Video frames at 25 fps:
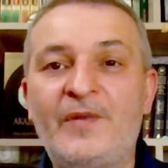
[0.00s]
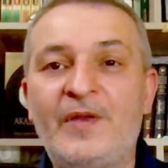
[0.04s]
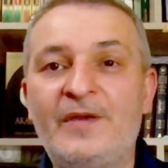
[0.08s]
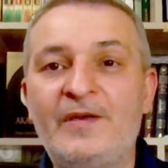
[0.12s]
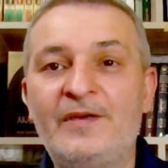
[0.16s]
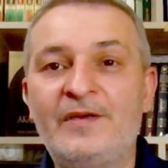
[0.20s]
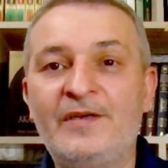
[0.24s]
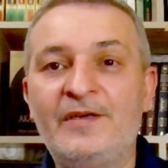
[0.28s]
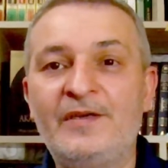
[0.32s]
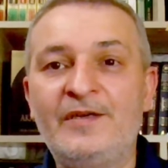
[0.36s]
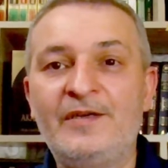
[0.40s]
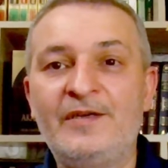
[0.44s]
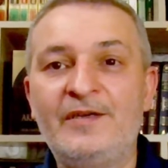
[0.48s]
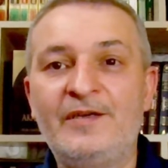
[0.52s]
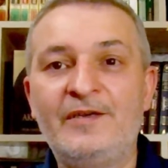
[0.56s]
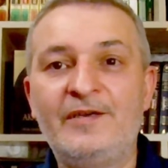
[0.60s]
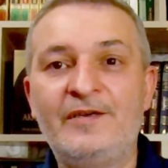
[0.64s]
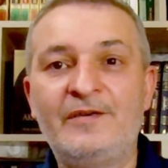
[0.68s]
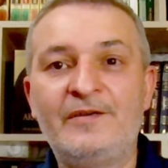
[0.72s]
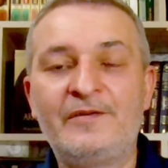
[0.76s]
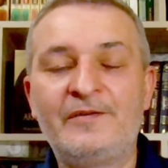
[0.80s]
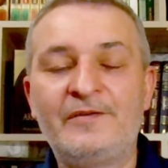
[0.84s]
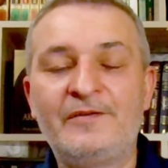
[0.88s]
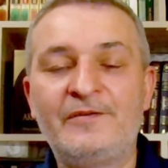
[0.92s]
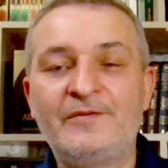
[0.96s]

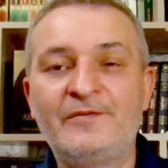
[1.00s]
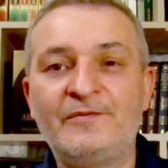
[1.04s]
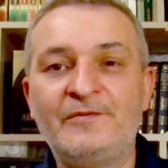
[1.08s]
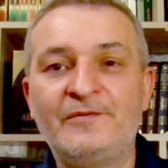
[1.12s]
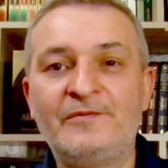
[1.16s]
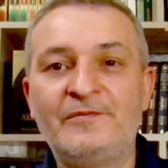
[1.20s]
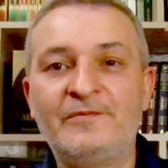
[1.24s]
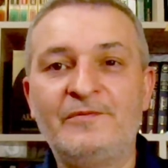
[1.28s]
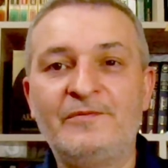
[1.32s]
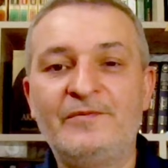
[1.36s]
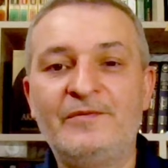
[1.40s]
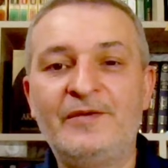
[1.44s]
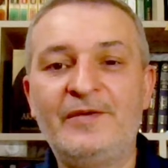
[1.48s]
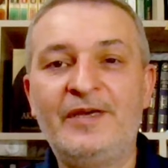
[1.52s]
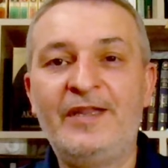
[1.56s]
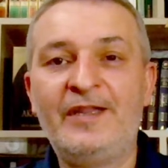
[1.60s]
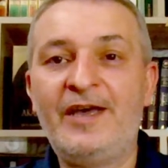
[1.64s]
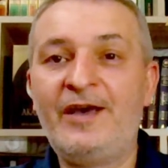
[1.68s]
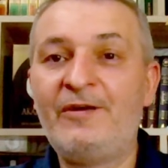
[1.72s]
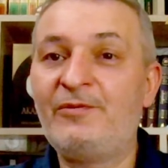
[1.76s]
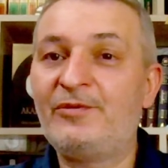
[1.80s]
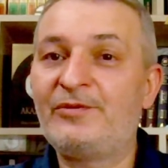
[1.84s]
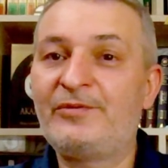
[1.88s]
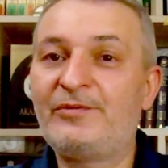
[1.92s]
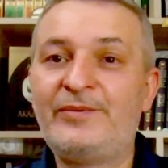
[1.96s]
Well,
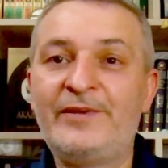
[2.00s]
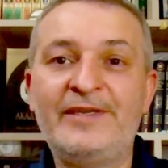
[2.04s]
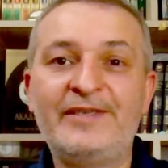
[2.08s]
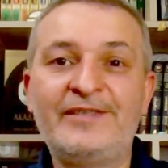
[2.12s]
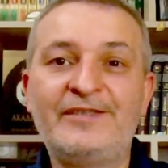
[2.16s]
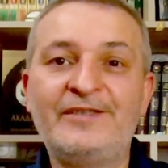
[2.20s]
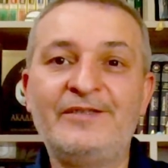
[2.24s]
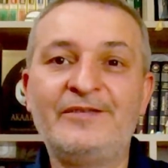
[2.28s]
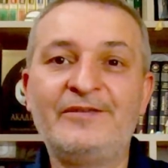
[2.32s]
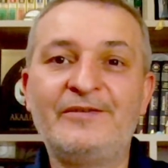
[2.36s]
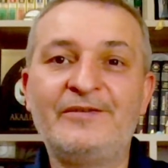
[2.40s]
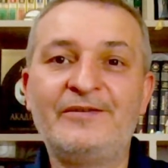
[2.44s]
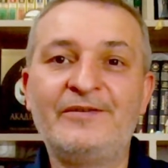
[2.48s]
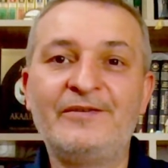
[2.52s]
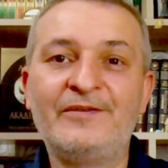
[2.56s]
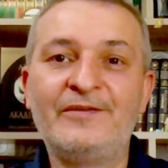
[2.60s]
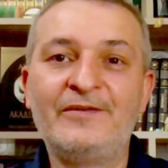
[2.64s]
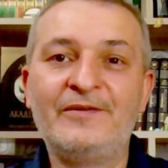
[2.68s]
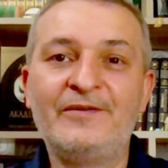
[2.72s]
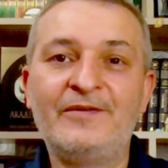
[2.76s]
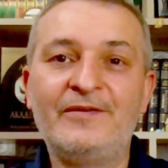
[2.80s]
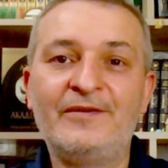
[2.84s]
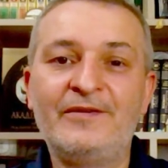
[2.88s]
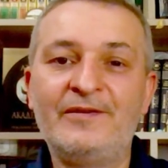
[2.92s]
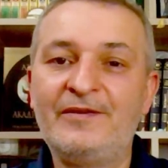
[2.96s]
I was thinking,
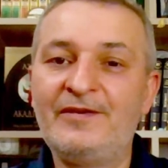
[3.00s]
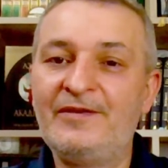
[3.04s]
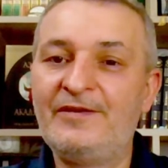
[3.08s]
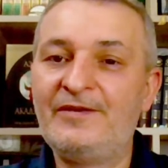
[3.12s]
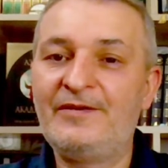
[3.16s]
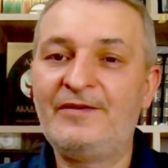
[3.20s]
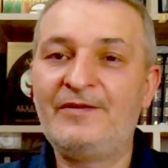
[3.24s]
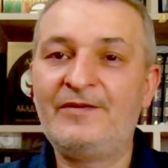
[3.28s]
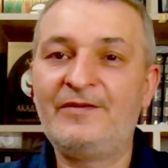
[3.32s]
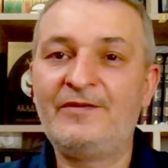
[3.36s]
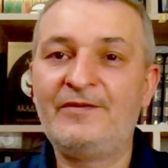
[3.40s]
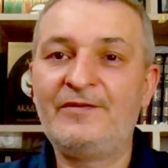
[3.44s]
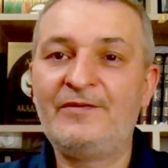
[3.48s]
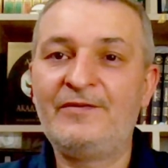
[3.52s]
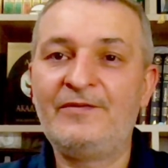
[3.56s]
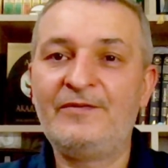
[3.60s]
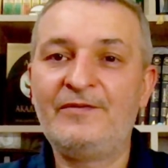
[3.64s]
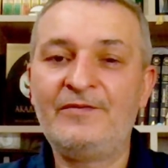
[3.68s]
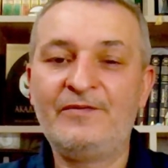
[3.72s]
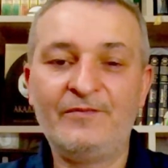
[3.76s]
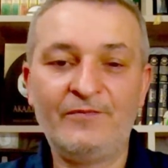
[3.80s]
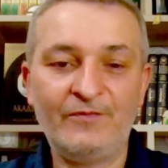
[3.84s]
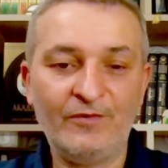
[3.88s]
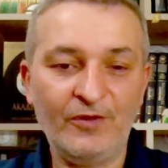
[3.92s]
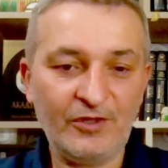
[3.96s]

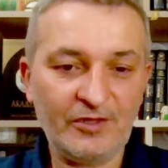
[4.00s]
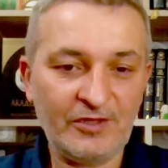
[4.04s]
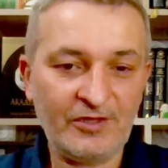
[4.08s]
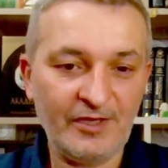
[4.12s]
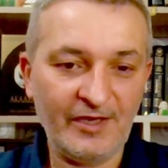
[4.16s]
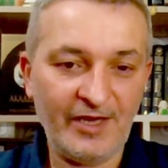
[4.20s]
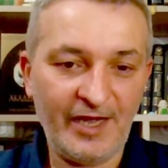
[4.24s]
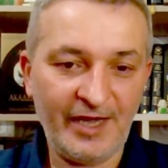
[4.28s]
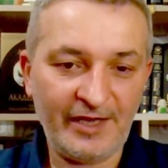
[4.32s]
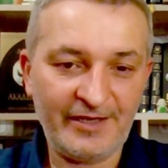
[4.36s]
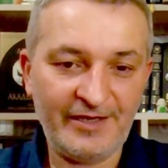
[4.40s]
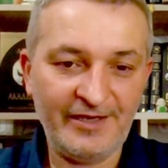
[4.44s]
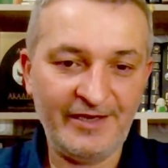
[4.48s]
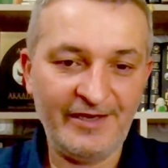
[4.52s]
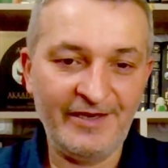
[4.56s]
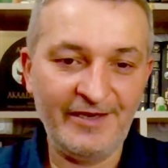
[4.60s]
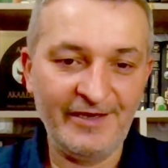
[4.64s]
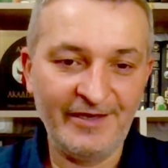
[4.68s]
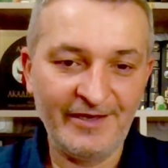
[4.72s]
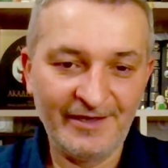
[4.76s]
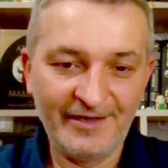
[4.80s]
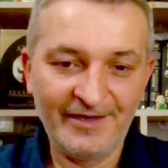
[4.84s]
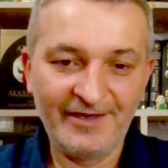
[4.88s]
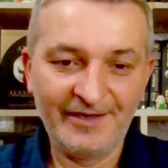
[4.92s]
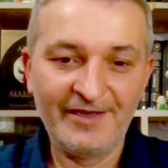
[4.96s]
what a
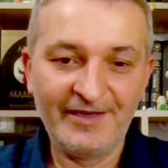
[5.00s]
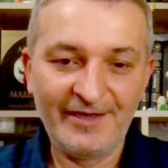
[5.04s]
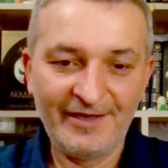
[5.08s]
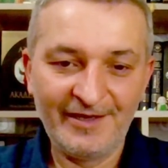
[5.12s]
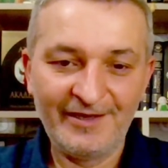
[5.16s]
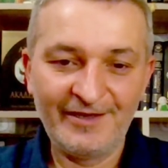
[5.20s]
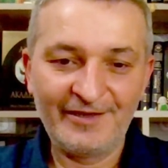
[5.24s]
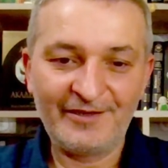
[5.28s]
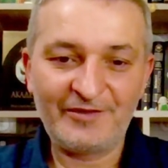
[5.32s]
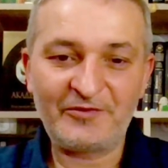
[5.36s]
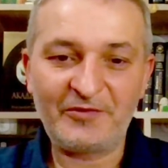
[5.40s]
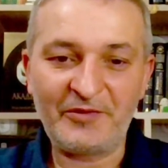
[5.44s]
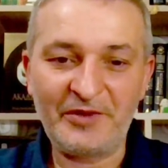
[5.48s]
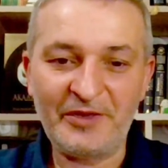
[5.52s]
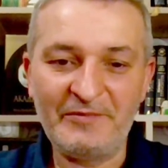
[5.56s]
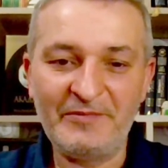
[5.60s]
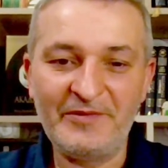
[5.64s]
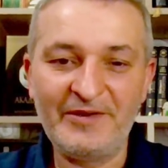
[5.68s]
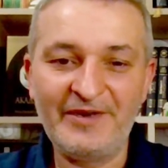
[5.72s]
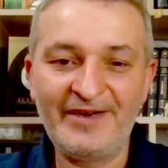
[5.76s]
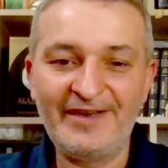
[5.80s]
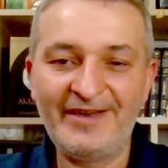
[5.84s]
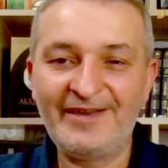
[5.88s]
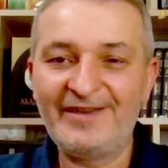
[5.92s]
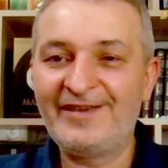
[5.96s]
lucky
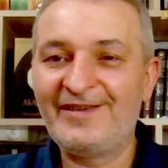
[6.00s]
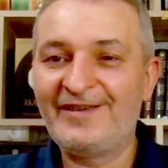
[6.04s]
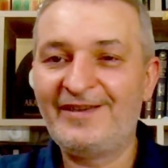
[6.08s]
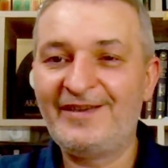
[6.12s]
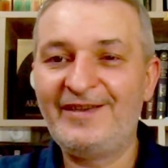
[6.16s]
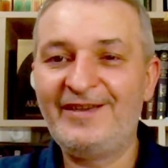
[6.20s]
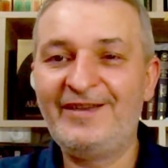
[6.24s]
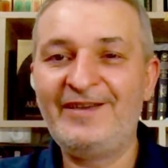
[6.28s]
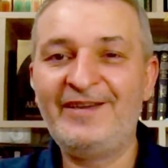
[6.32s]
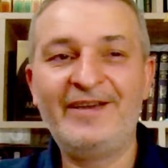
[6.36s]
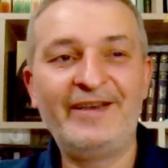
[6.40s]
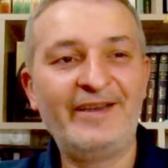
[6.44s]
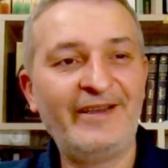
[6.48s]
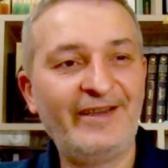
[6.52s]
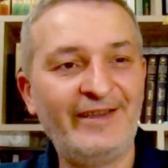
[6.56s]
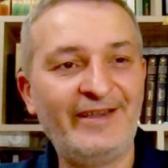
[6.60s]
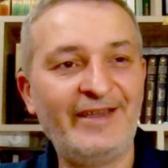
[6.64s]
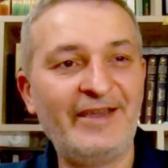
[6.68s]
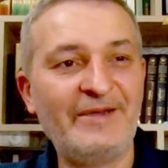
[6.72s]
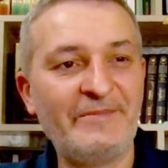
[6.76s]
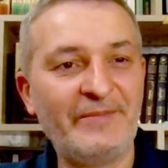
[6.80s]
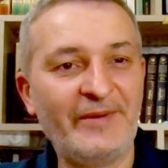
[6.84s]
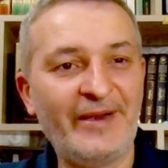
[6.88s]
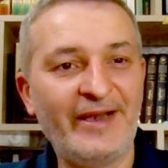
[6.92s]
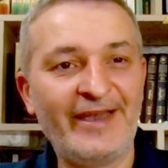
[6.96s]
streamer
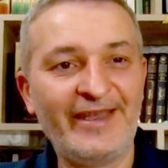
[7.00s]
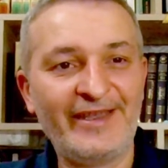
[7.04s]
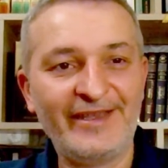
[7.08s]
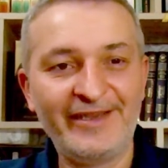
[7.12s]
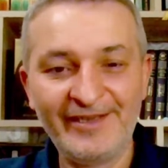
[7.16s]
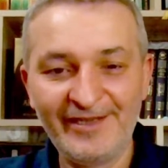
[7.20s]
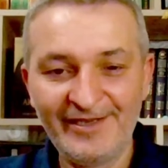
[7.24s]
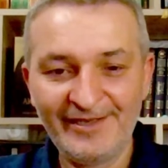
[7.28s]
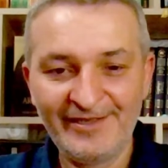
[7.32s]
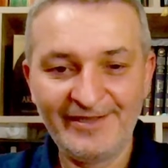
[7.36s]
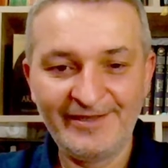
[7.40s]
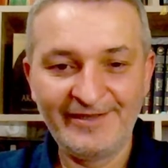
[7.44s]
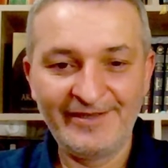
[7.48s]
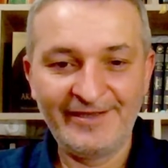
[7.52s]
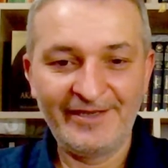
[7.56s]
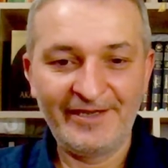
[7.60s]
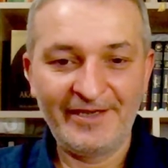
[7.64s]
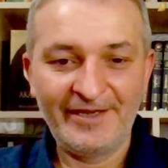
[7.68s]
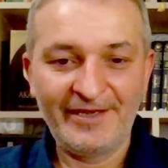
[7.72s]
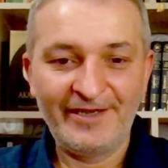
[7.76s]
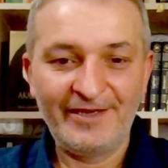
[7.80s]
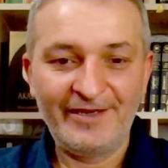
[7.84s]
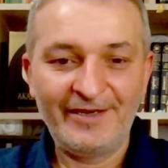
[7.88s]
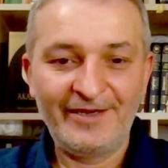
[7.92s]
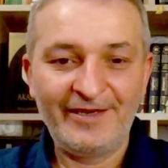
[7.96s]
am I?
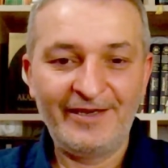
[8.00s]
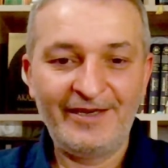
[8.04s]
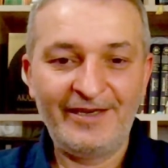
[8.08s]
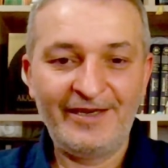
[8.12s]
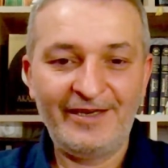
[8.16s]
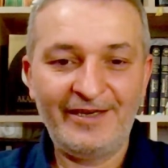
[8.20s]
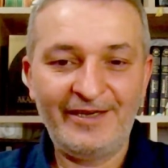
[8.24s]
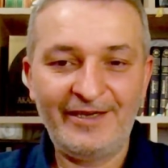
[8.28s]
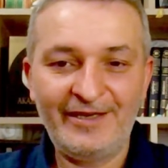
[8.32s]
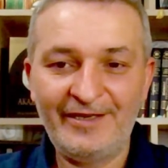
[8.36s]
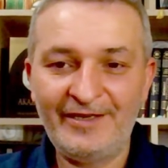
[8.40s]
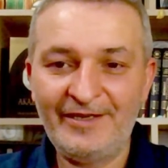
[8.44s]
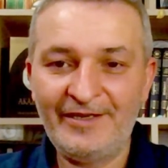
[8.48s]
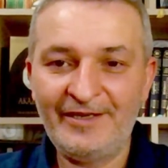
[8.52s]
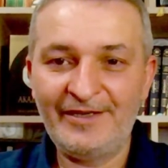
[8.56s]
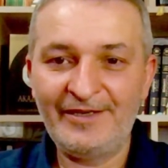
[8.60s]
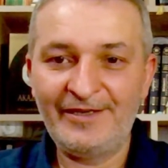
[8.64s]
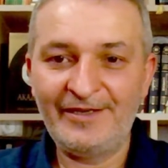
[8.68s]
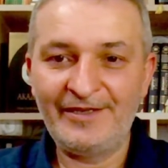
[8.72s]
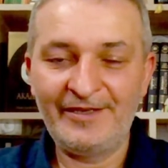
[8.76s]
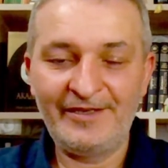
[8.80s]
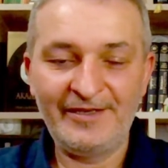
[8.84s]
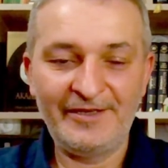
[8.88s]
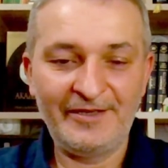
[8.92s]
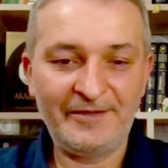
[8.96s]

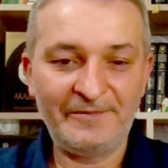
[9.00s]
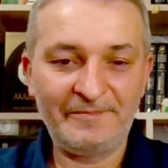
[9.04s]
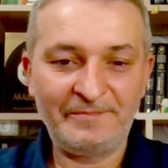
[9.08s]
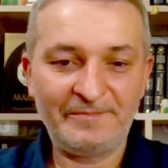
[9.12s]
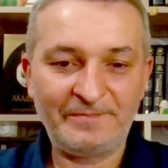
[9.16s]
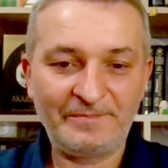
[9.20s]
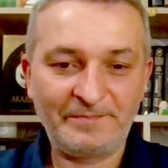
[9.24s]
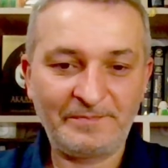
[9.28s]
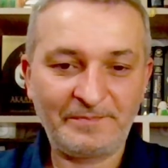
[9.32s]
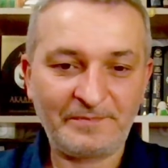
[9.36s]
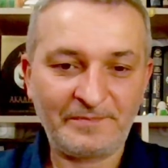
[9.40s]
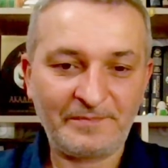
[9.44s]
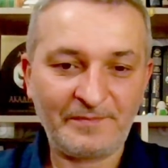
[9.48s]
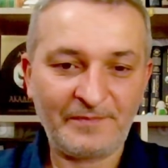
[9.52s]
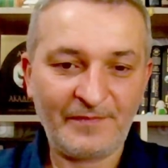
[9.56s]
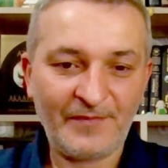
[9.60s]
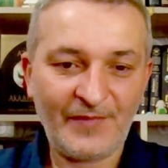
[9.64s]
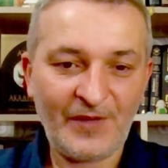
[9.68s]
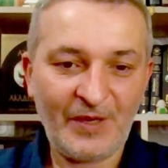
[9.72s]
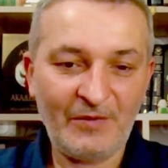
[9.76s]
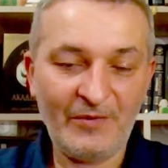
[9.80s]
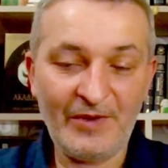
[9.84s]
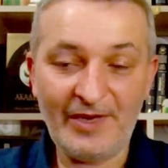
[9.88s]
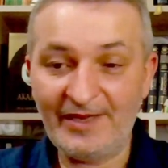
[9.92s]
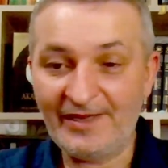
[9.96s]
And
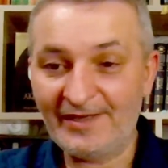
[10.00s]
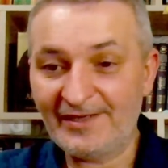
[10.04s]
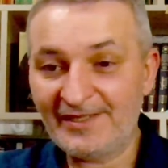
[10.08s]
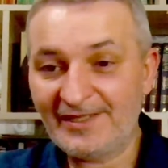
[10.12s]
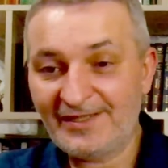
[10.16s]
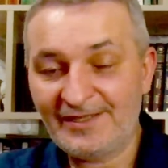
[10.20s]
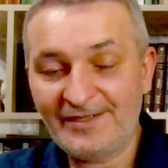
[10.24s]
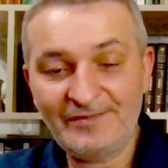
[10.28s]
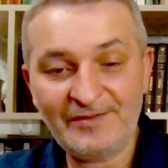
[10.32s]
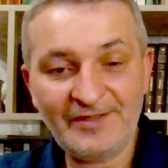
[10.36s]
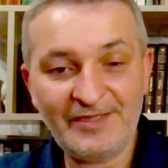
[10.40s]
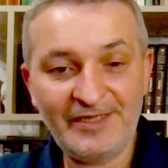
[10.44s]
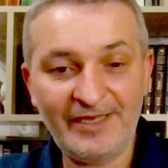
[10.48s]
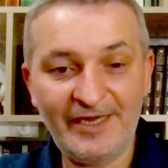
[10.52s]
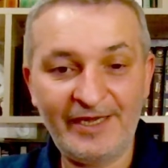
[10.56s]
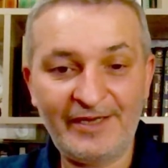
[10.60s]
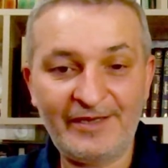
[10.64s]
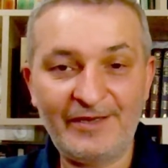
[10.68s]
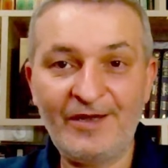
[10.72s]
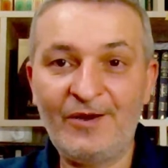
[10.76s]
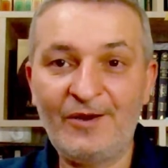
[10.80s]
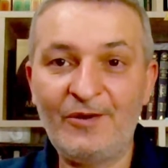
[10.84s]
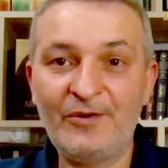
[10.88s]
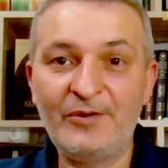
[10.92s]
well, it seems like now